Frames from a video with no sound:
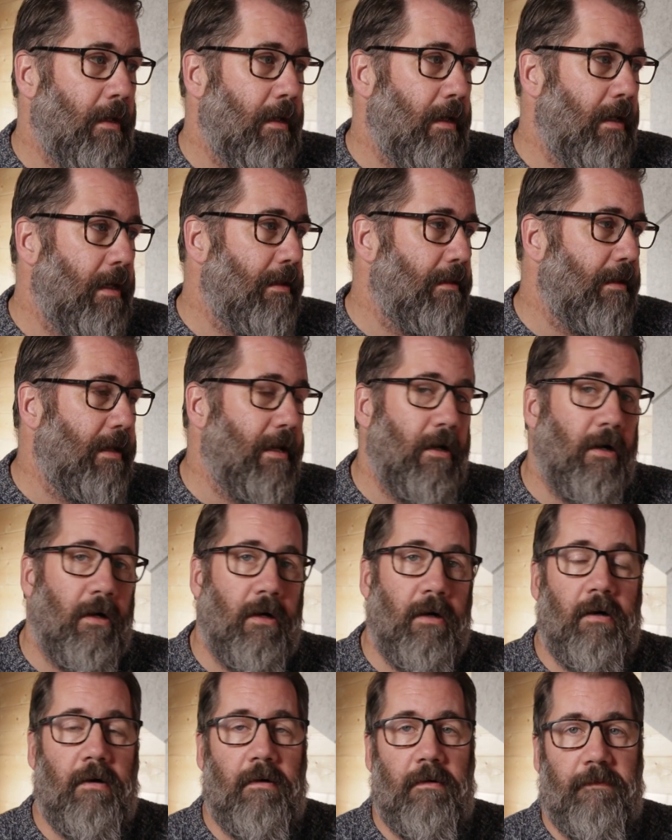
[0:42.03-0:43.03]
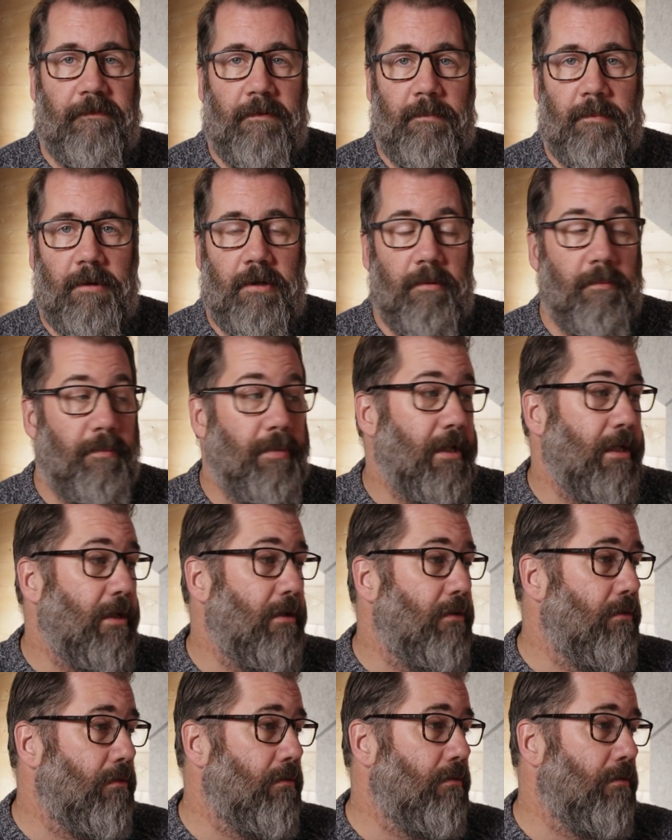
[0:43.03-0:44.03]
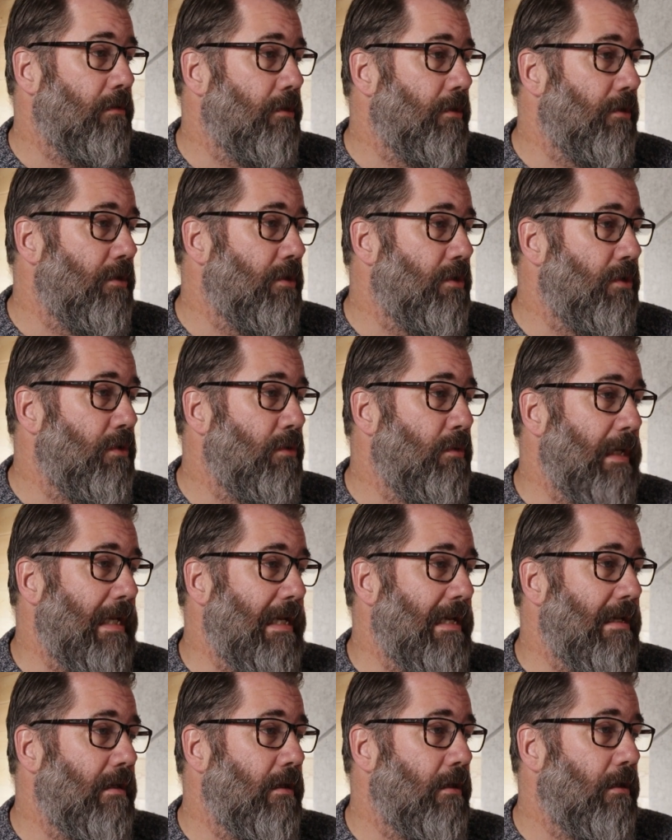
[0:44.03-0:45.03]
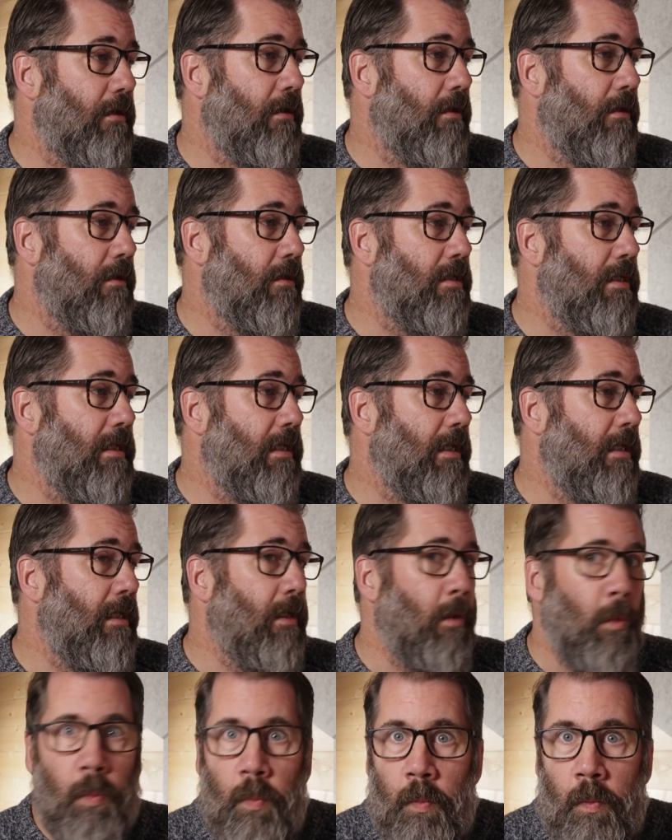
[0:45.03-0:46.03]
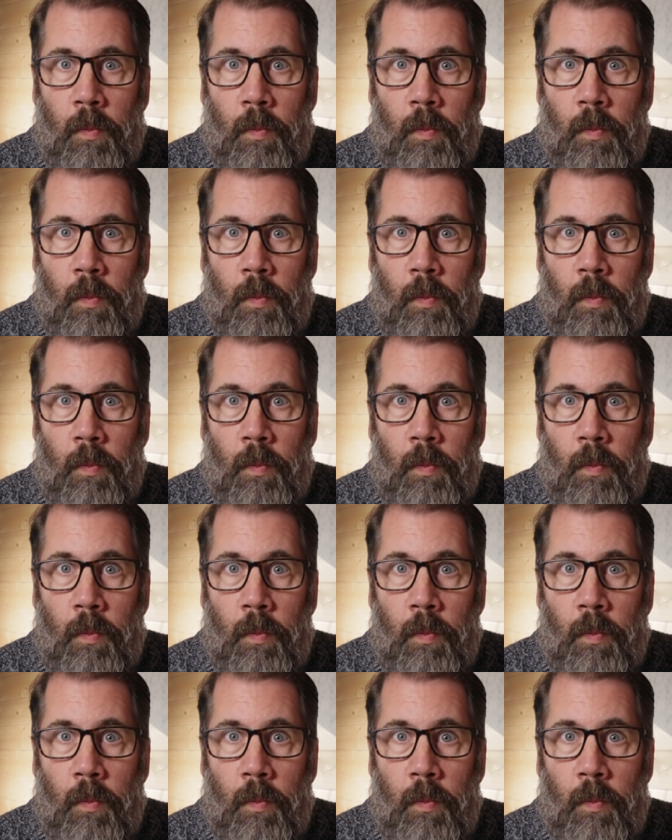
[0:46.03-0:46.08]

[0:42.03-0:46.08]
They are from a company called Zulan RC.